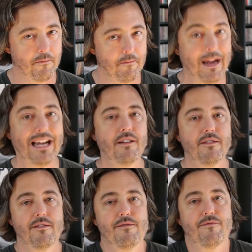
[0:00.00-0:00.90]

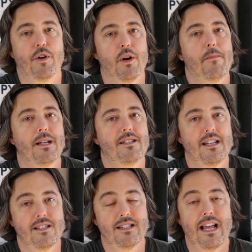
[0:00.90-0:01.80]
made for your
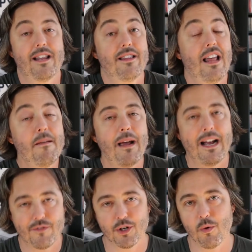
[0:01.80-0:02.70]
business, then they may
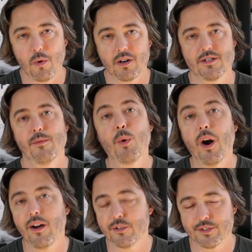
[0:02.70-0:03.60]
have to go work somewhere
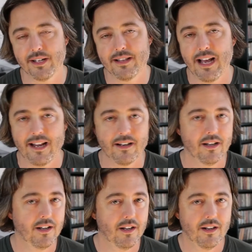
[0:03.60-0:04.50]
else. And that
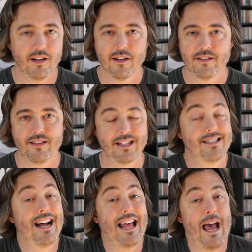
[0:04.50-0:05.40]
that's
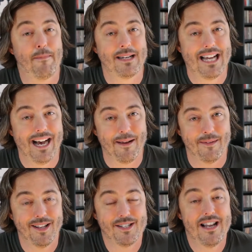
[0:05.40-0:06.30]
not a happy time.
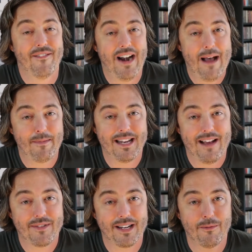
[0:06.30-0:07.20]
It's never happy to
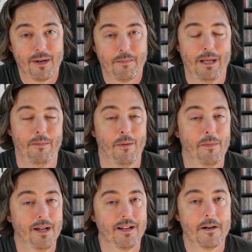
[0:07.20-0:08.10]
have to get rid of people.
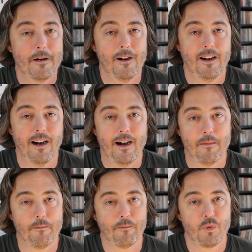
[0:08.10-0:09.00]
But
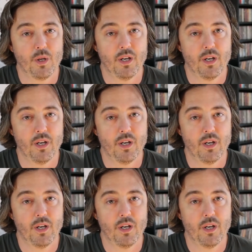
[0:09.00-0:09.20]
um,